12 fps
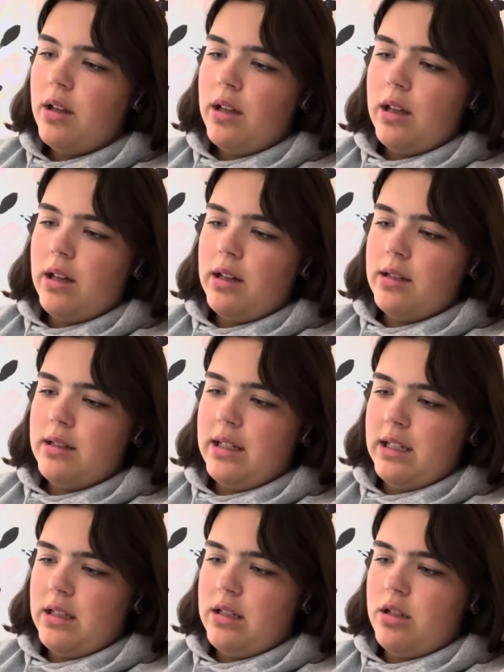and it
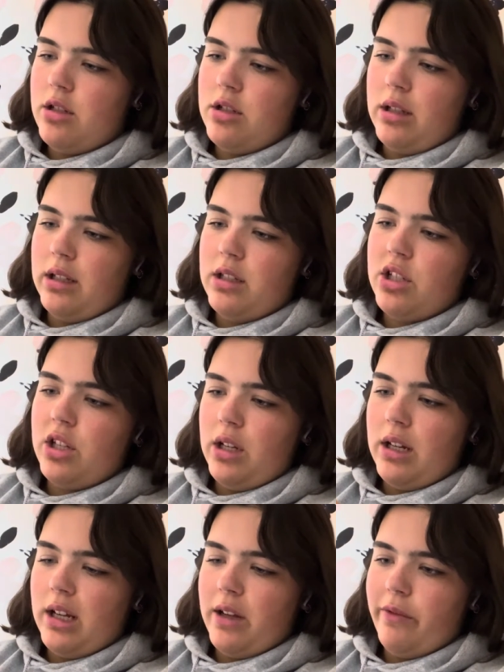says to just like chain
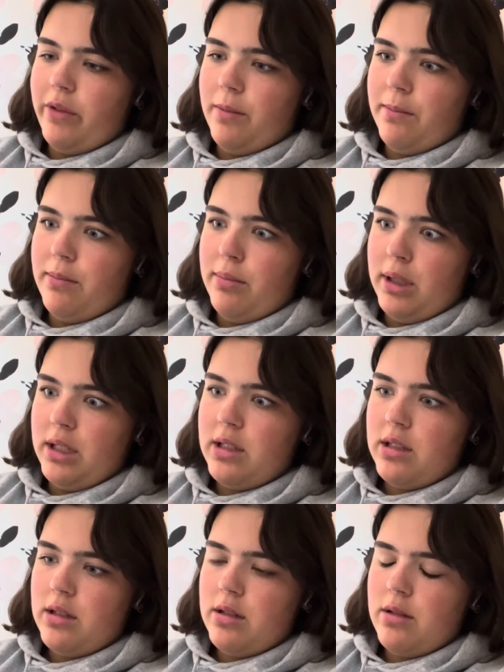half your
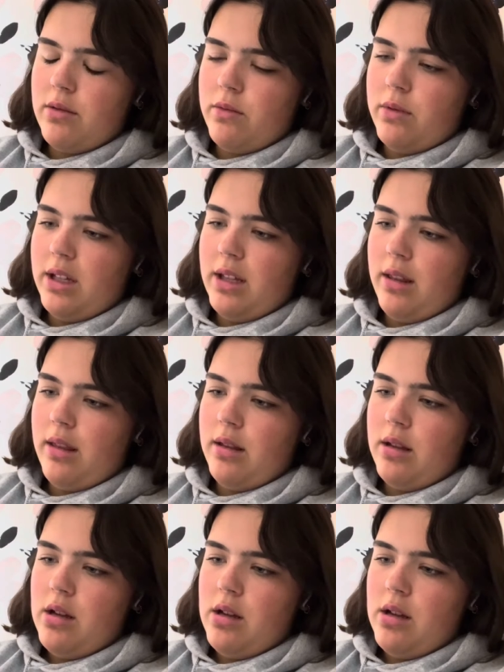bust width,